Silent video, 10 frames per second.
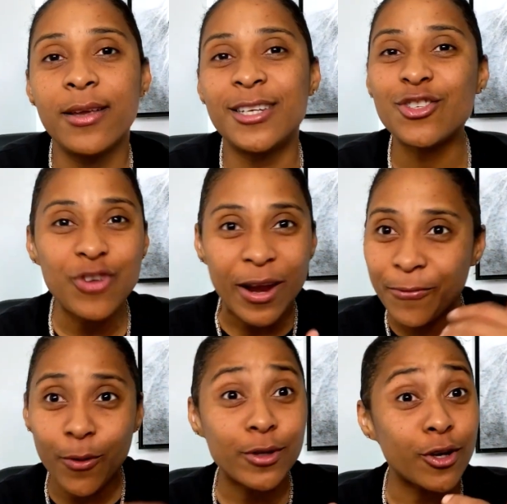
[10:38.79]
Just try to
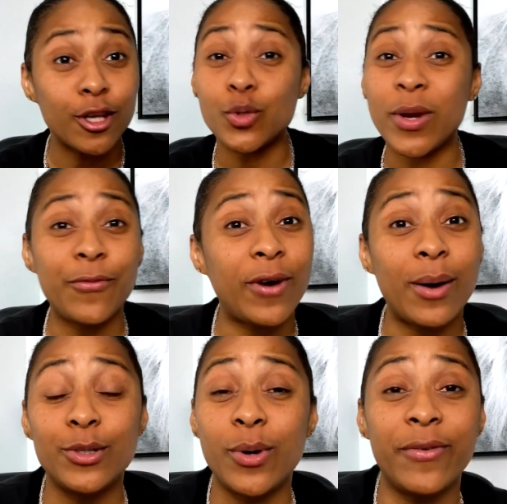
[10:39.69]
focus on your 24
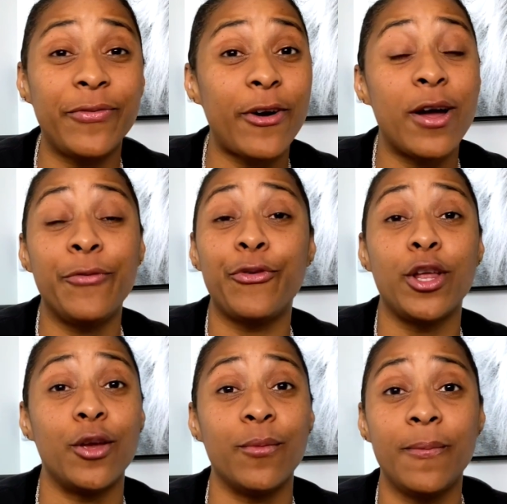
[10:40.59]
hours you have in front
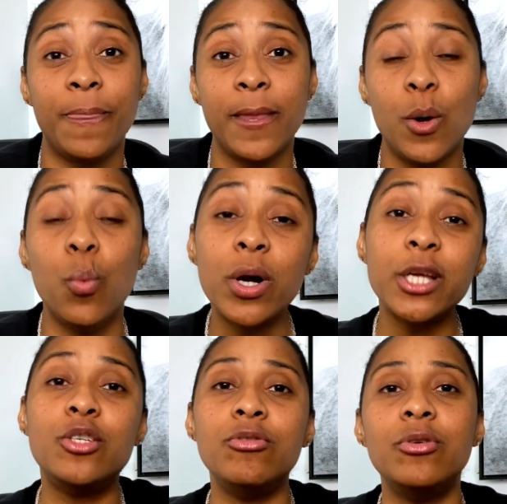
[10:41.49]
of you. What
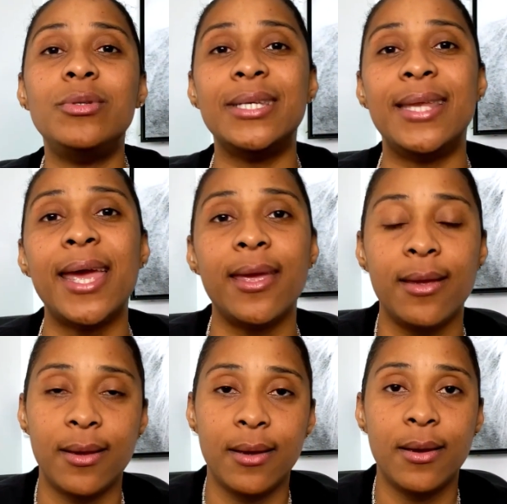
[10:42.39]
could you do today
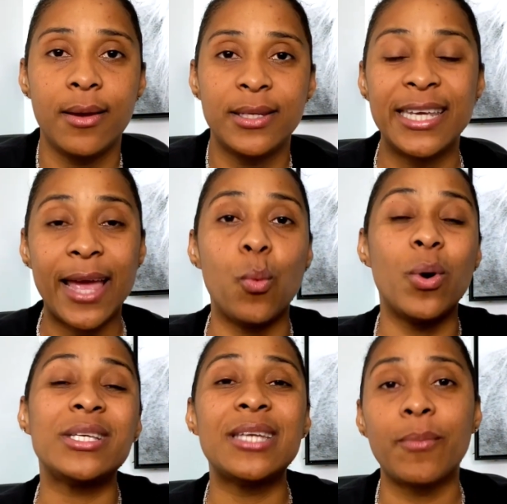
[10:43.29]
to get
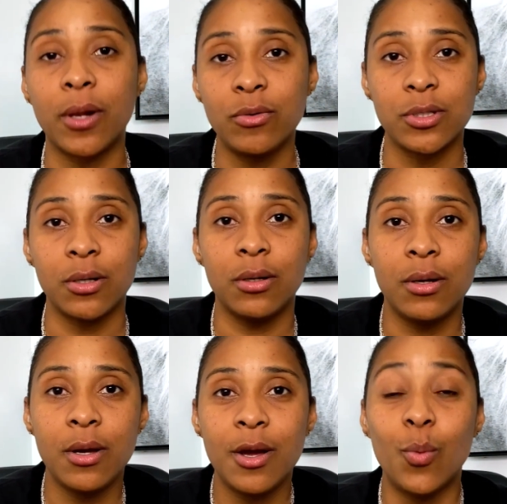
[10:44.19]
one step closer?
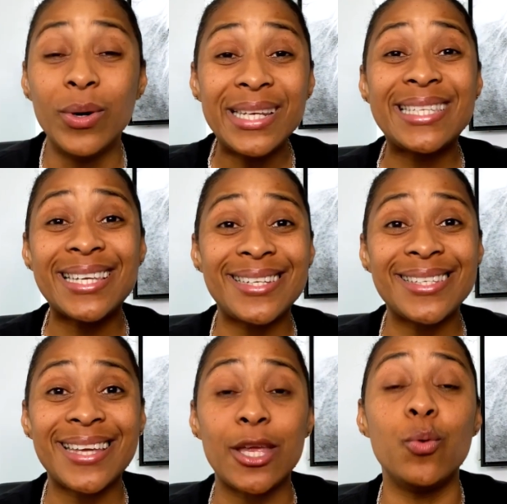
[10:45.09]
What
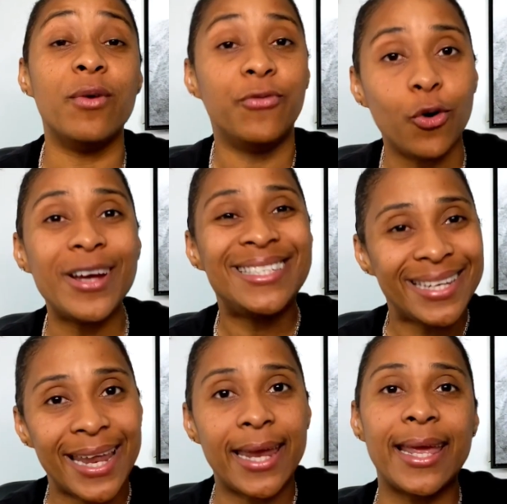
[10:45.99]
decisions can you avoid
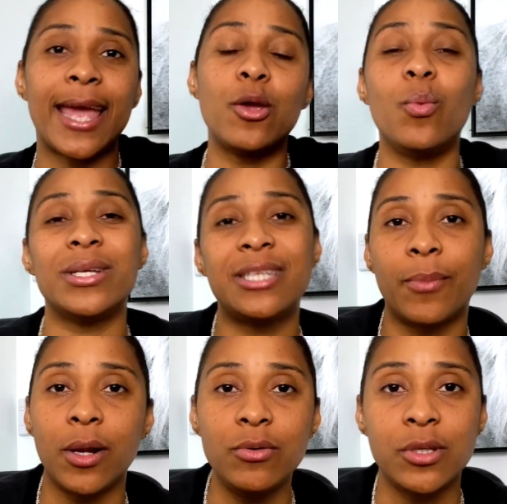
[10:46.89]
today to get you one step
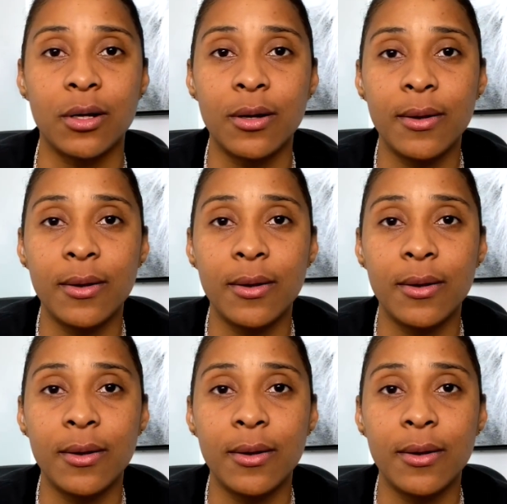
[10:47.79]
closer?